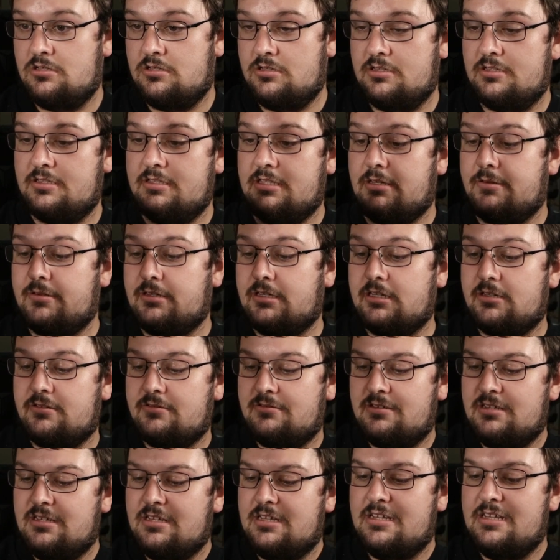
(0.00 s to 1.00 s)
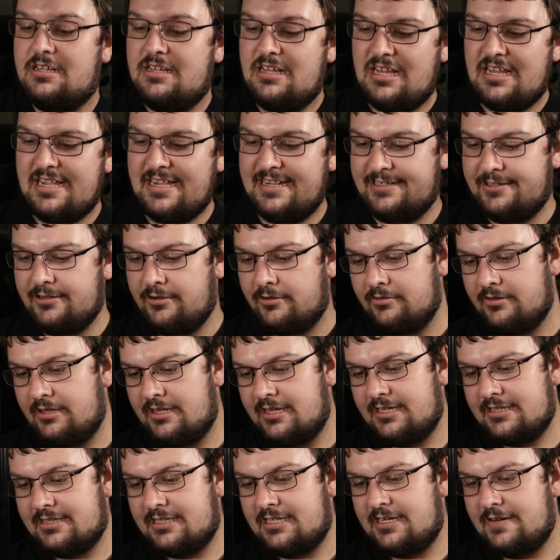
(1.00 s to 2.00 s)
There we go. I don't
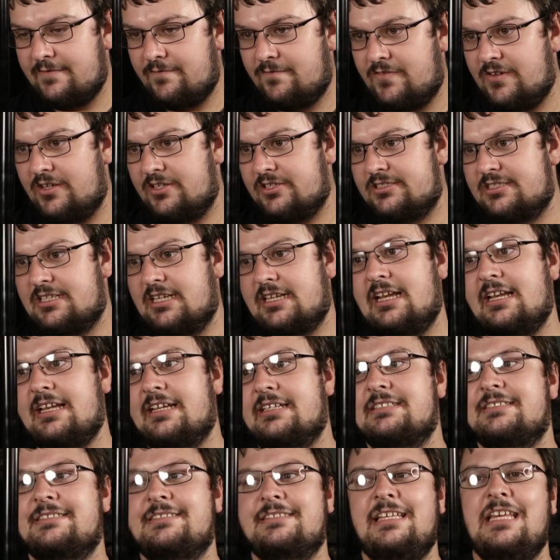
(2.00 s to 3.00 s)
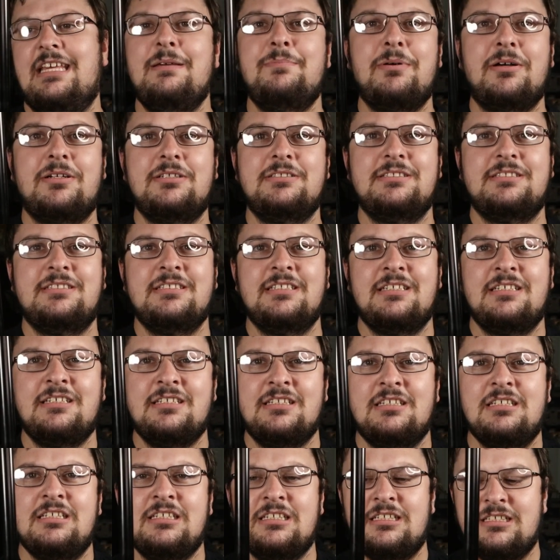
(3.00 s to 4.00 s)
like that it feels like I can keep on
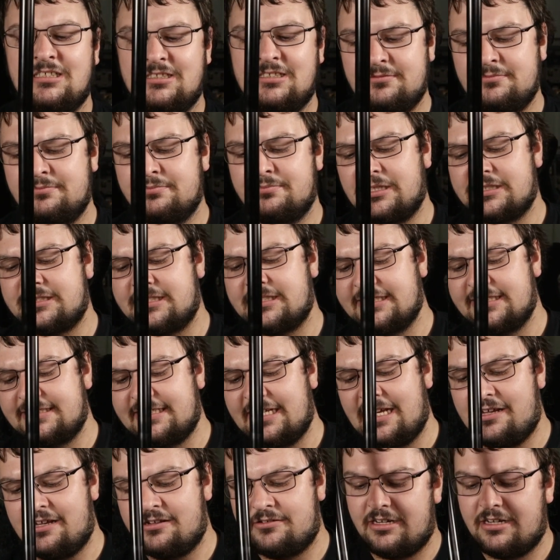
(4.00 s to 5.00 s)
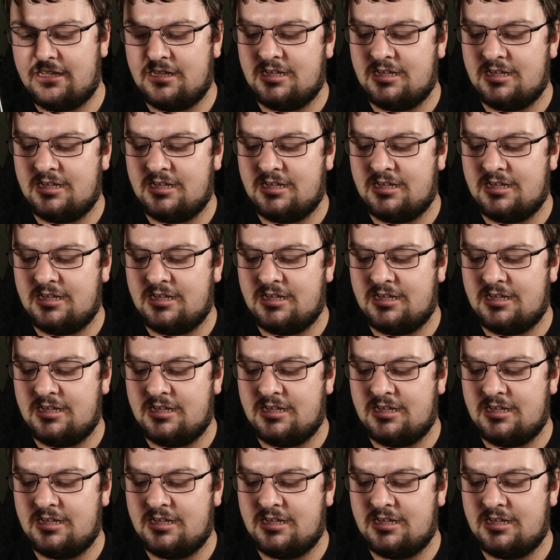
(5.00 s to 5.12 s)
pressing it down.